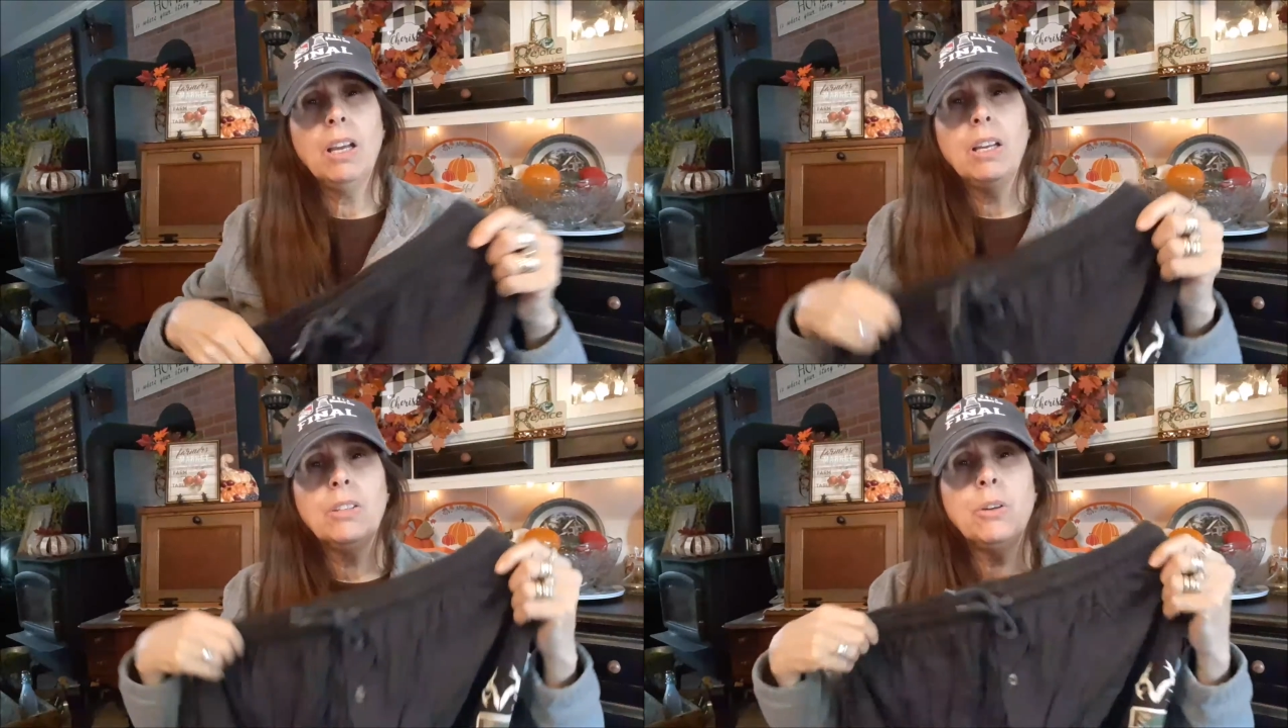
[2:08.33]

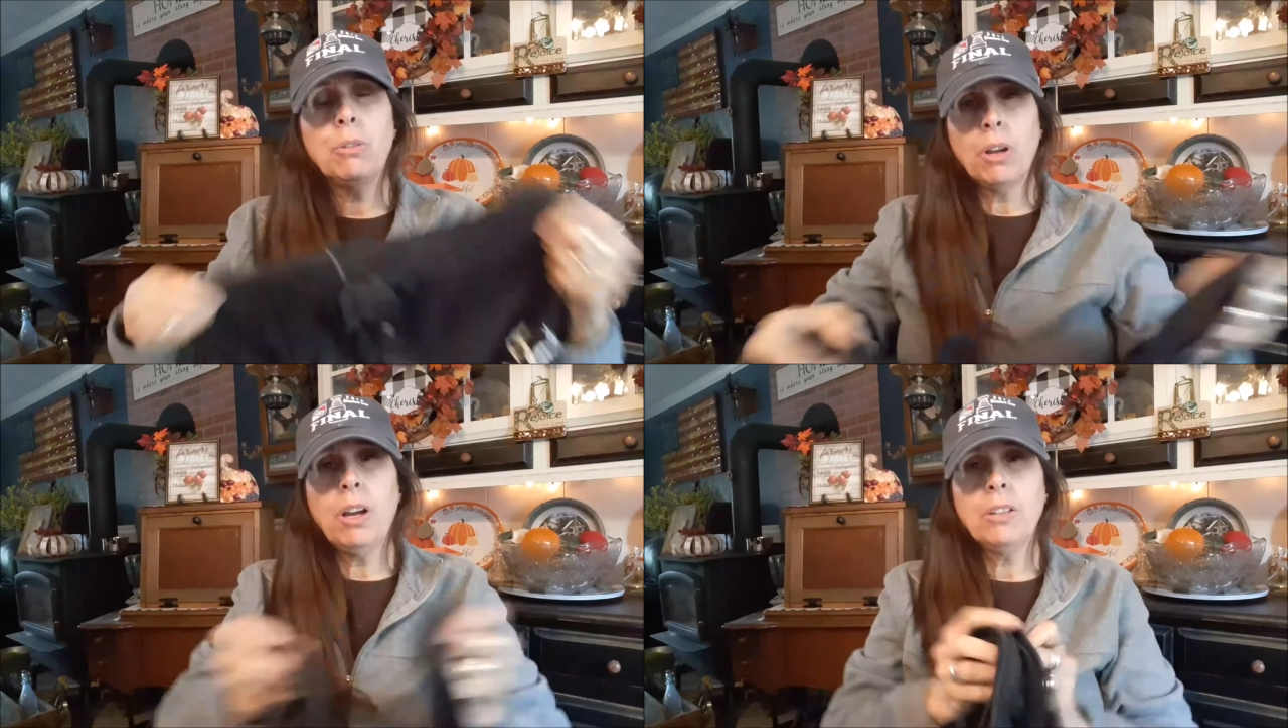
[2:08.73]
don't
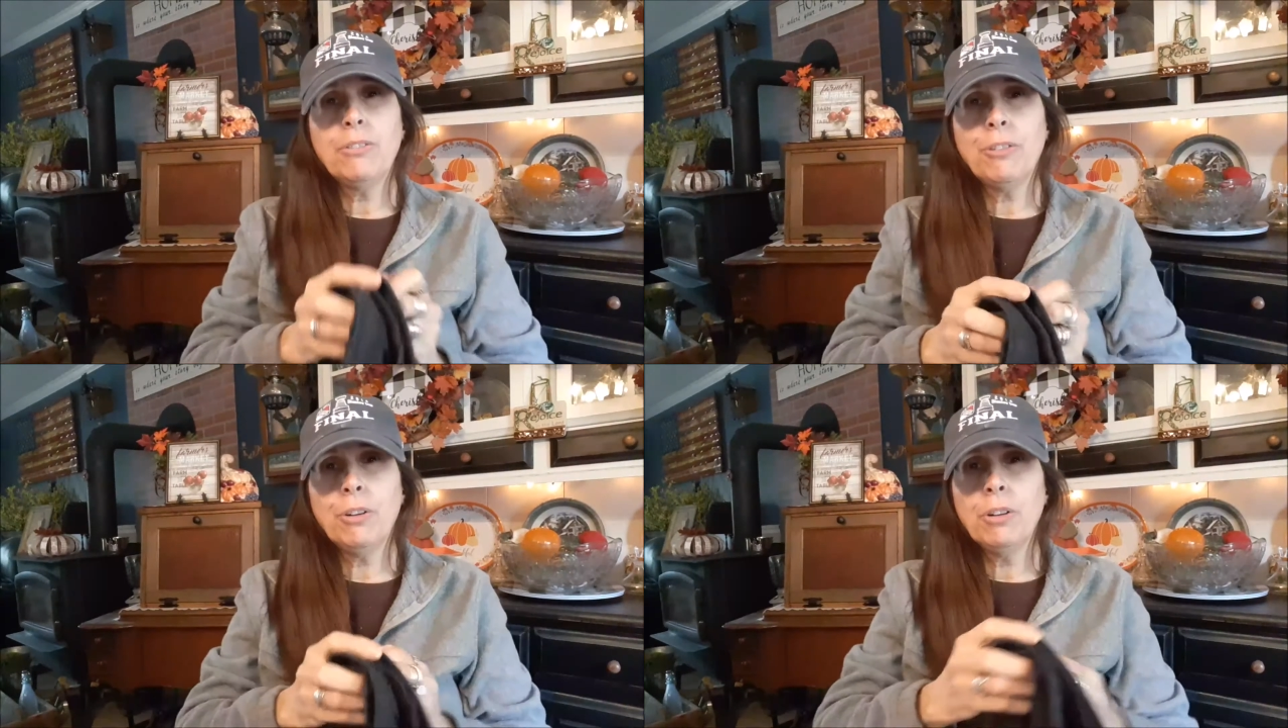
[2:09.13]
hunt
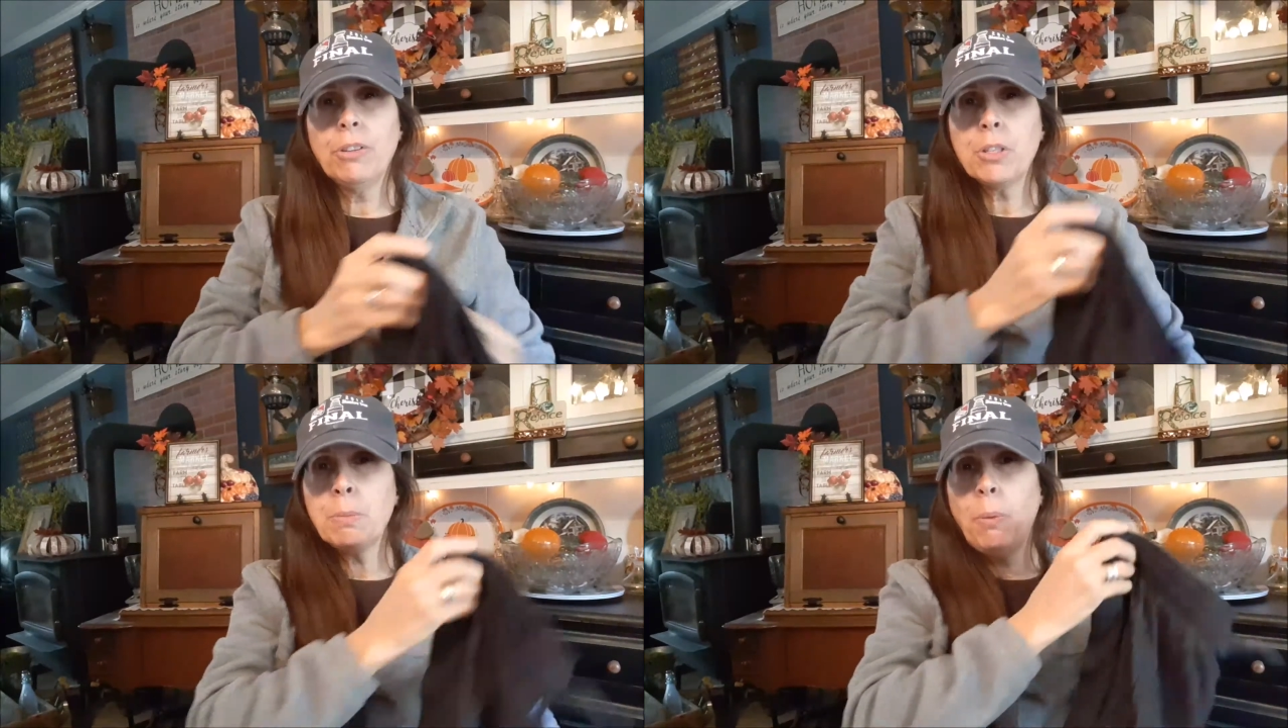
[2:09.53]
for the
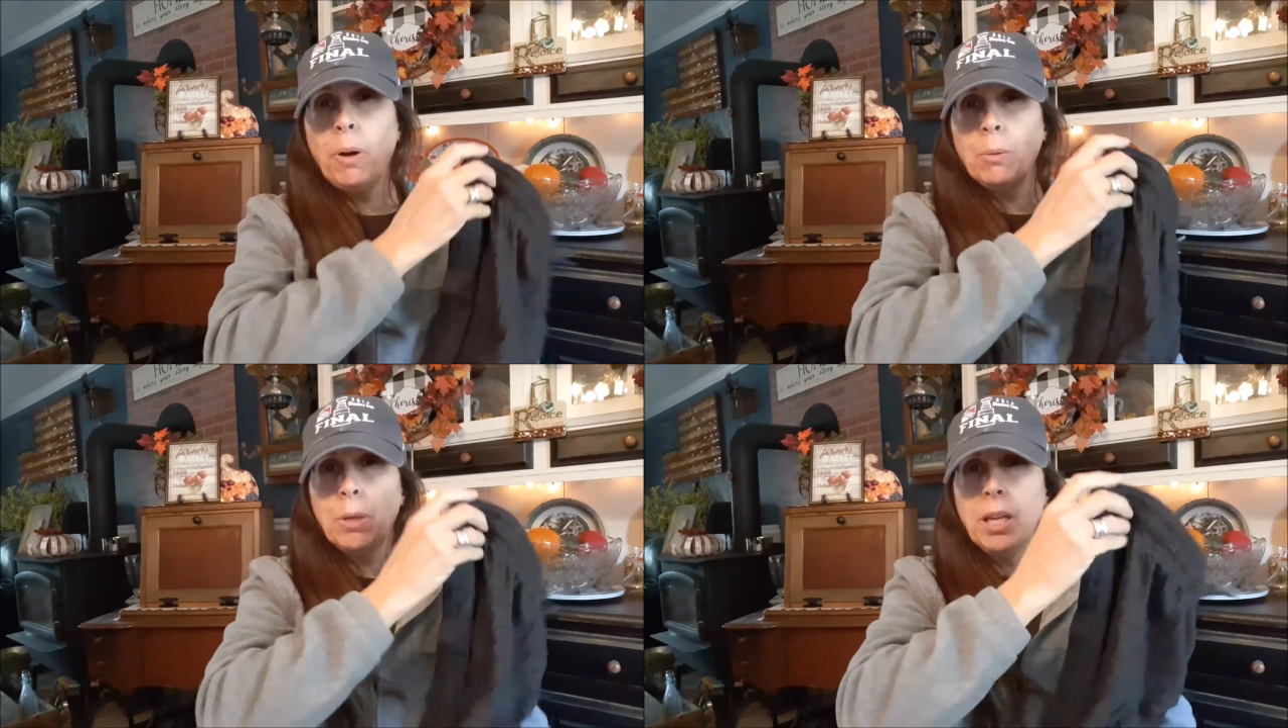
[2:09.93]

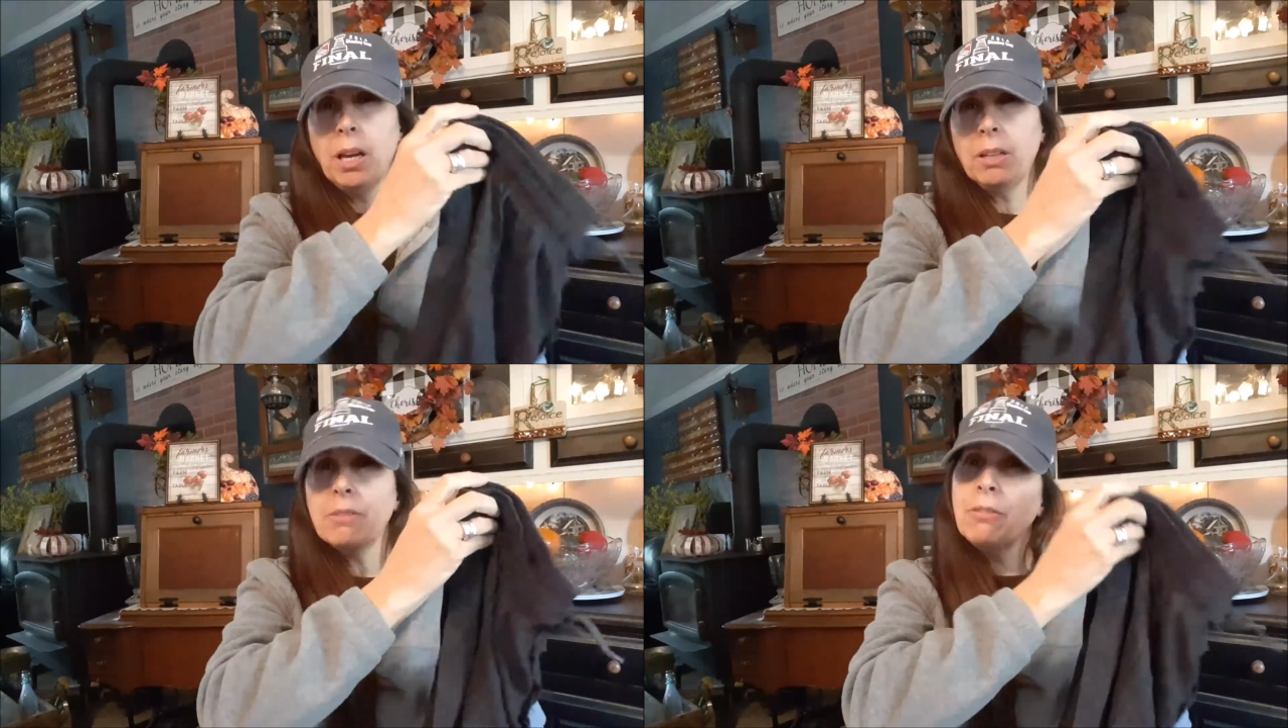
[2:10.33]
sport, we
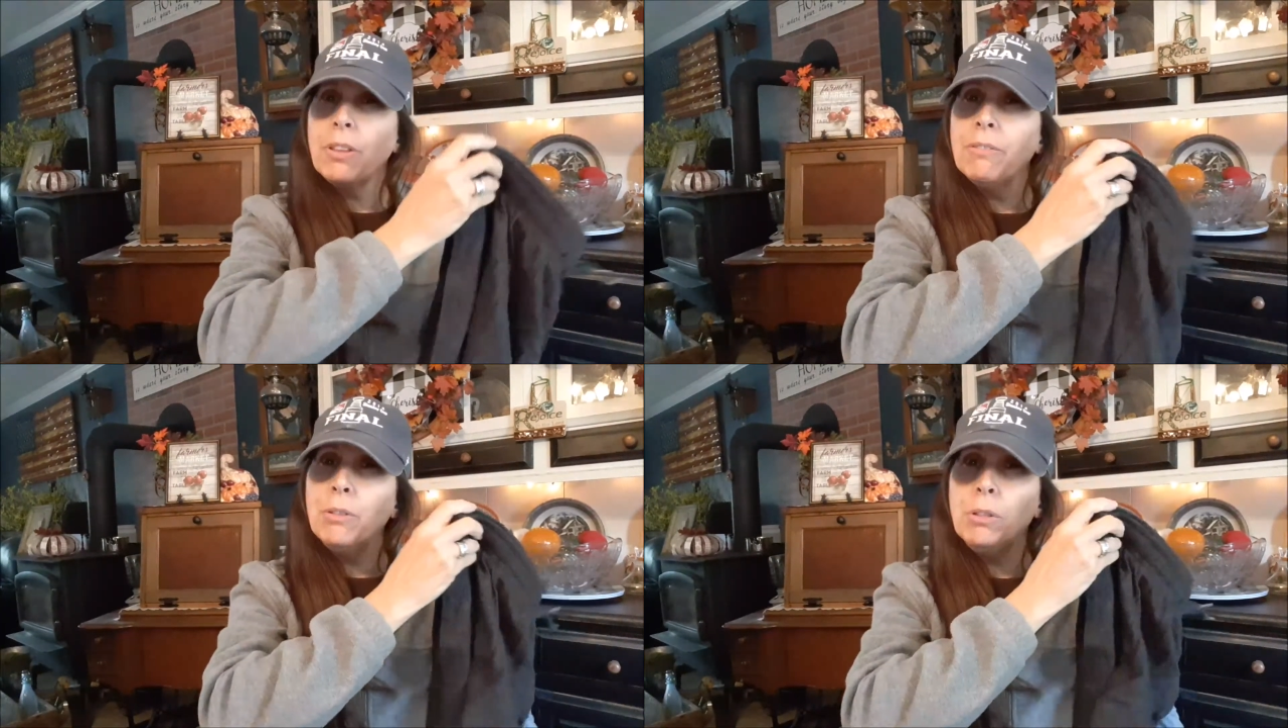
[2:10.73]
hunt for the
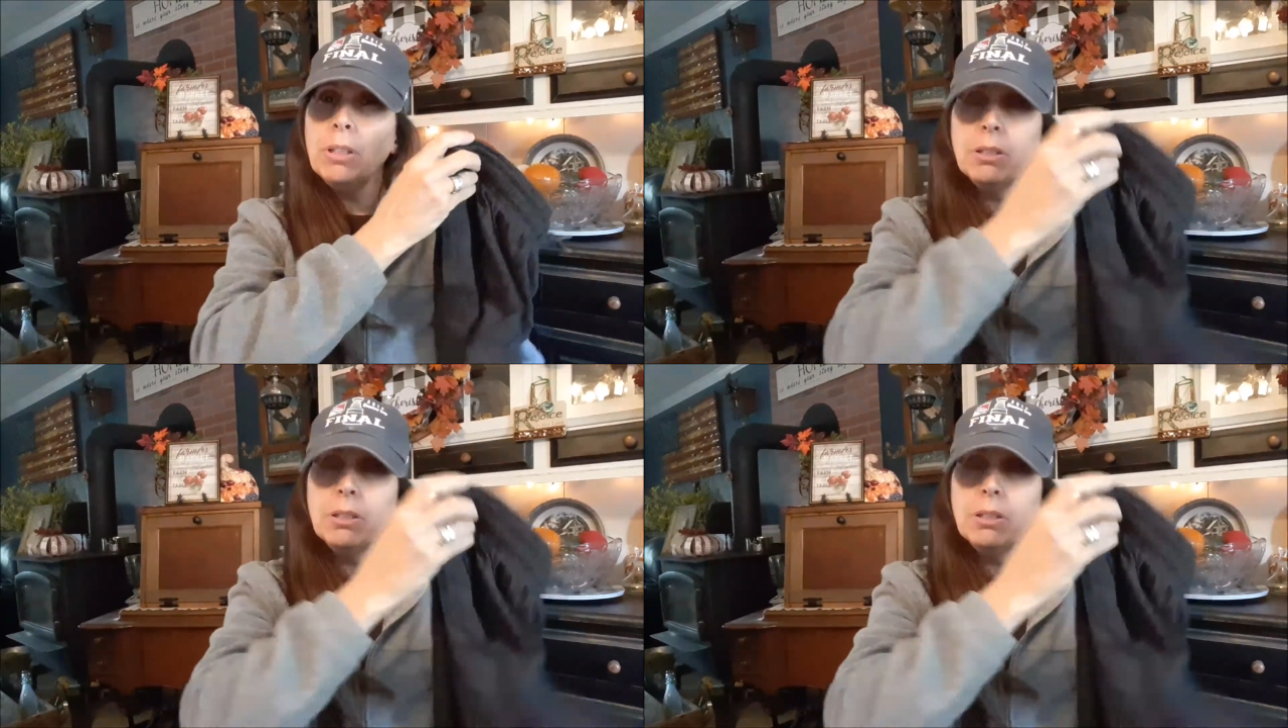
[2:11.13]
food.